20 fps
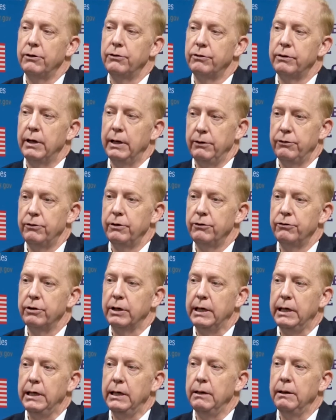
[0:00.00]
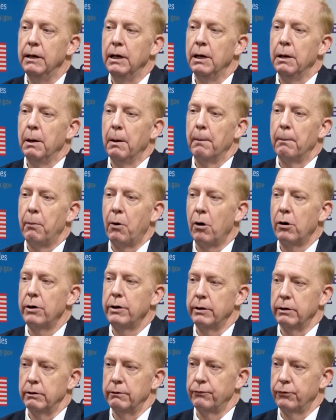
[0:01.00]
States is a key
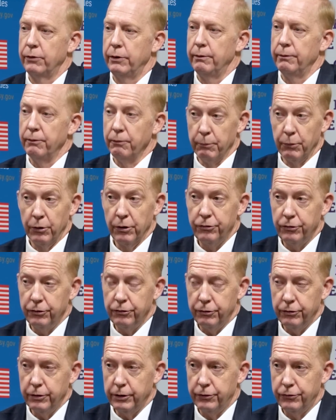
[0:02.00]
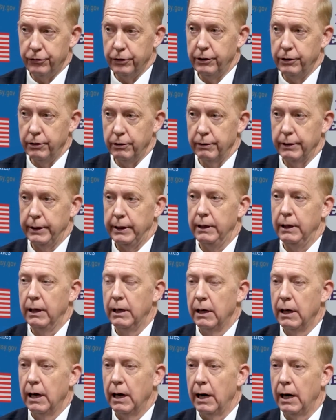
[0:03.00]
partner for Mauritius' security,
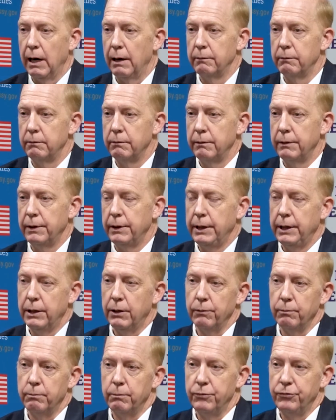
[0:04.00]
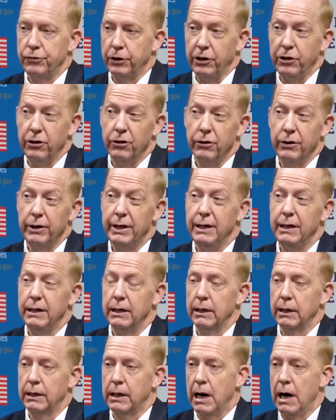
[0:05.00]
security,
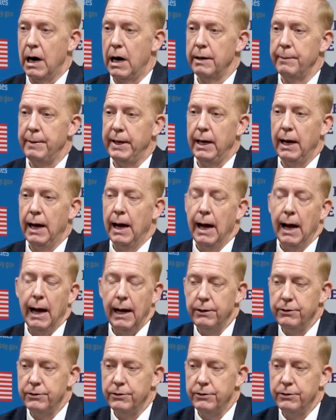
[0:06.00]
economy, and